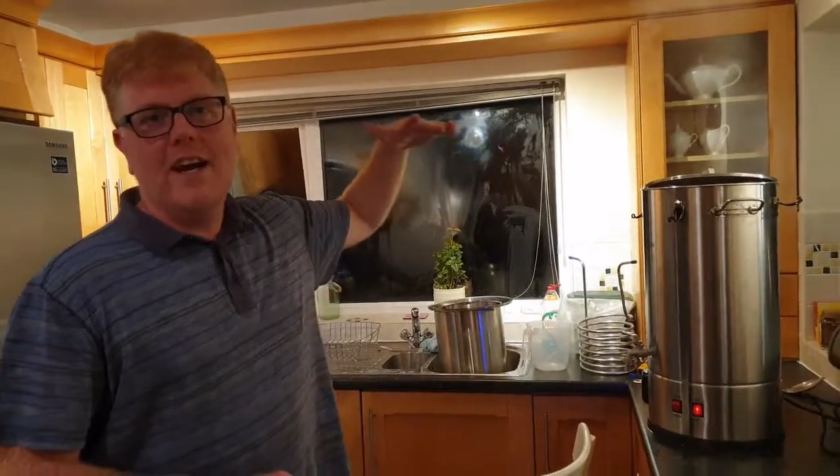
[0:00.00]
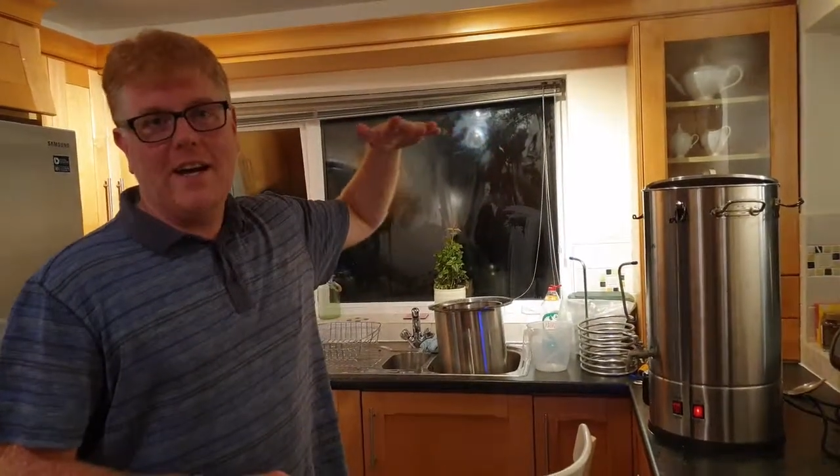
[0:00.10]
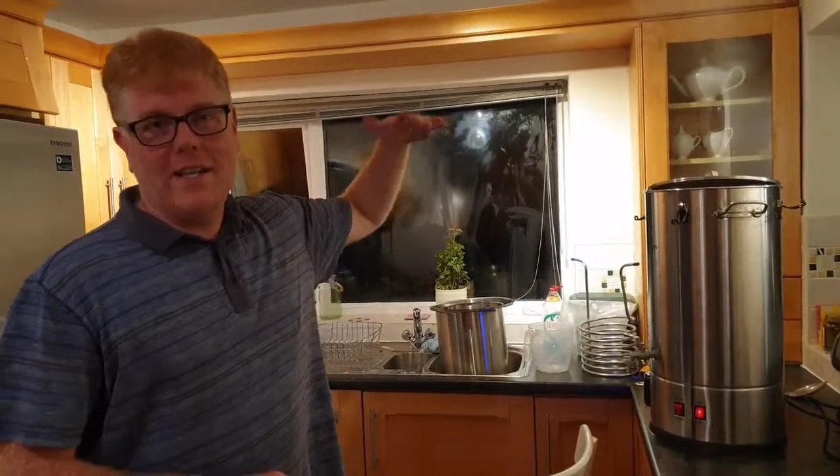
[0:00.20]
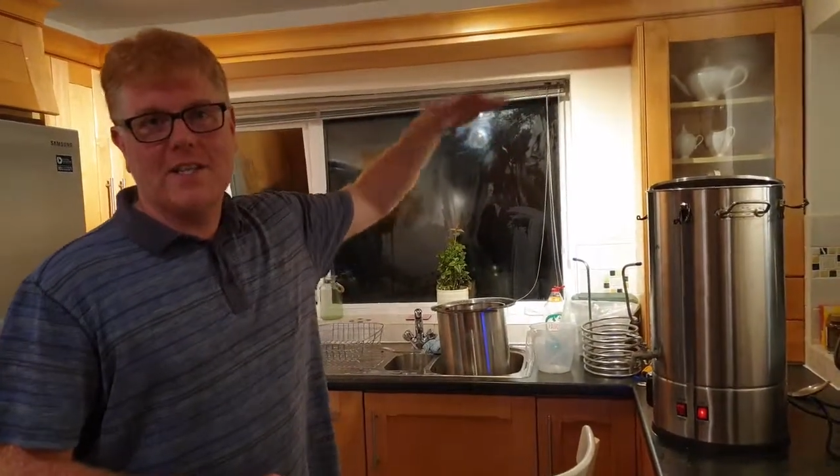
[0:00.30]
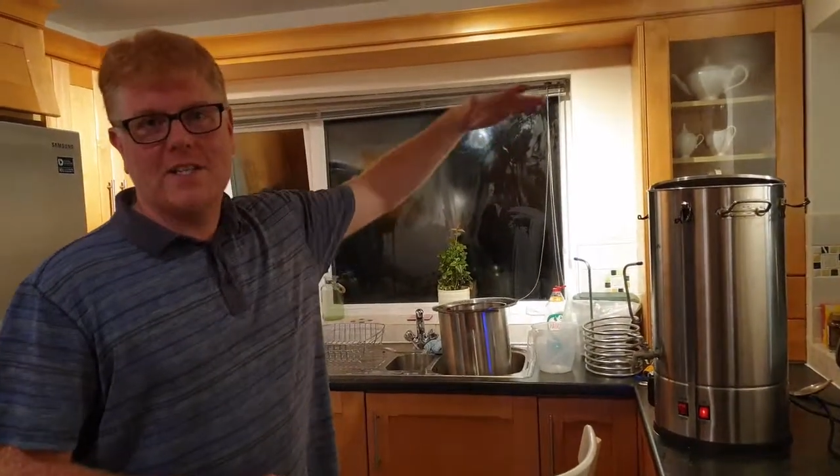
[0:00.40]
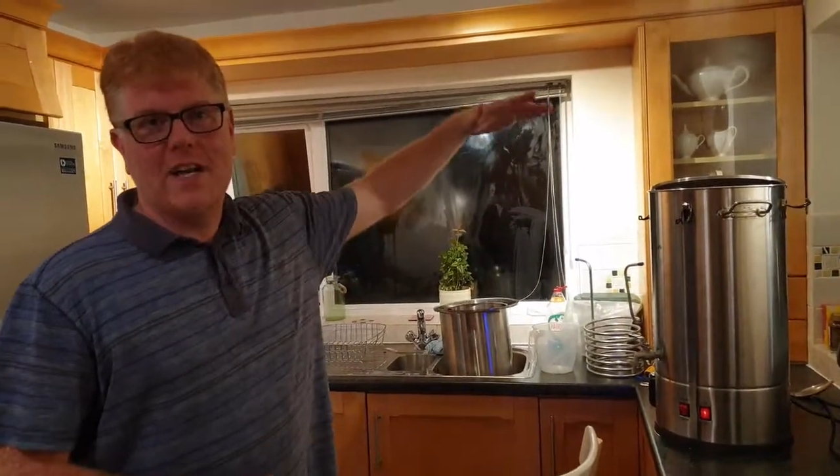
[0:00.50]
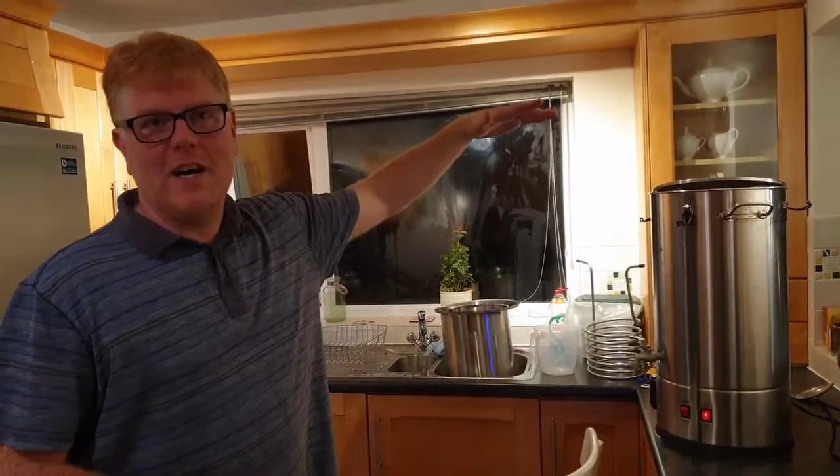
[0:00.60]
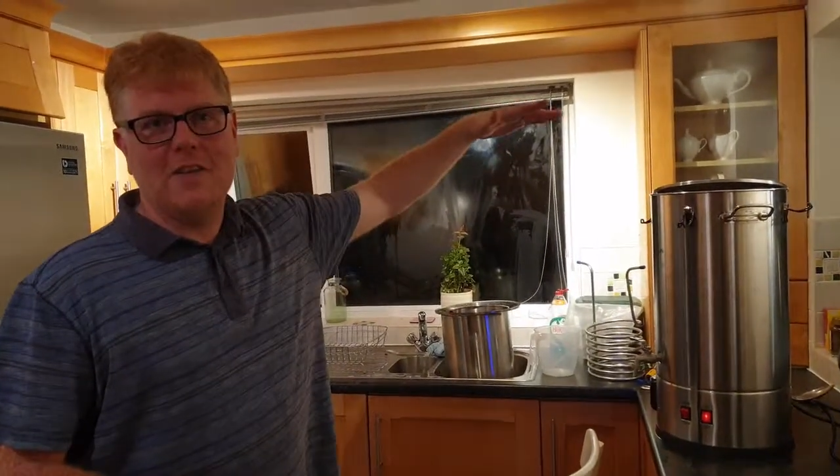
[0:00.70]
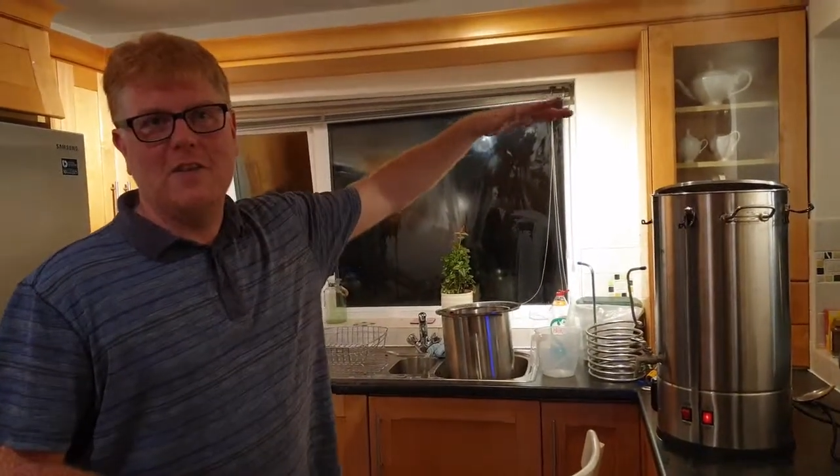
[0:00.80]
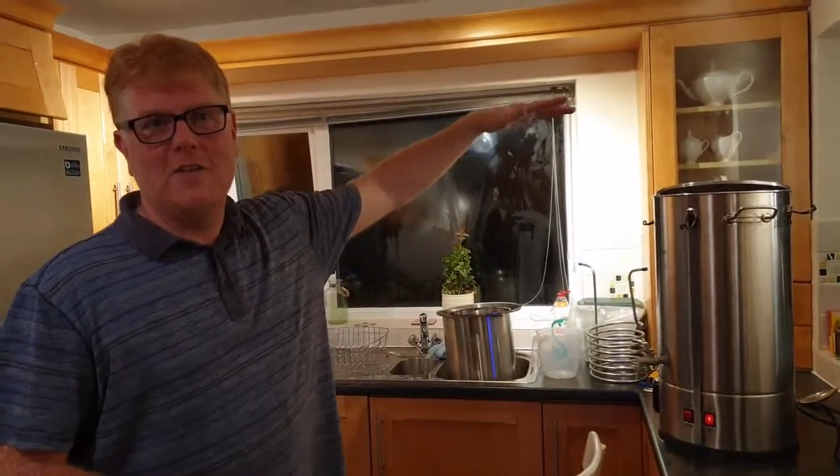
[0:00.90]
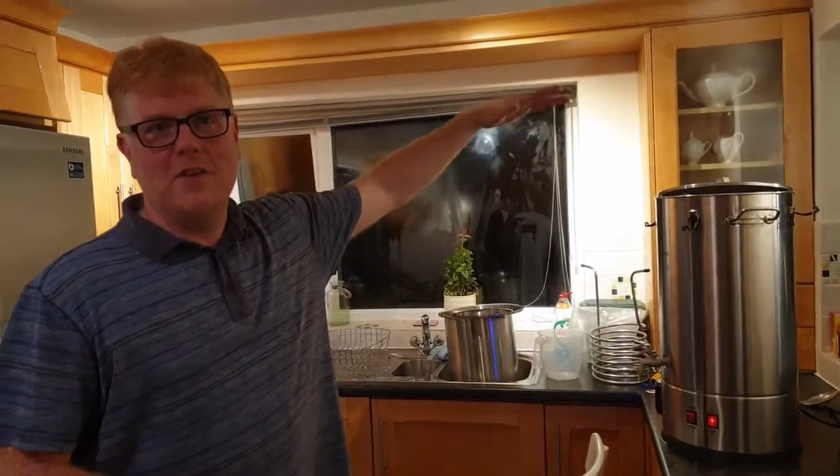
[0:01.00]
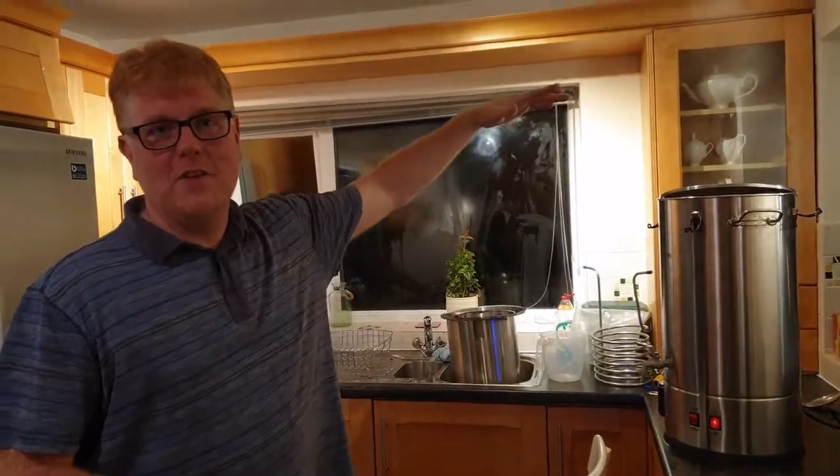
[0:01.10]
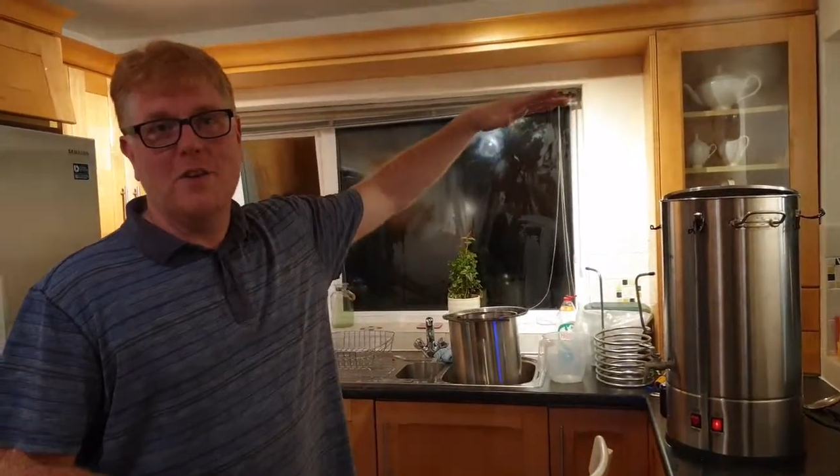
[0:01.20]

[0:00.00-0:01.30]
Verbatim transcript: uh, at the start of the,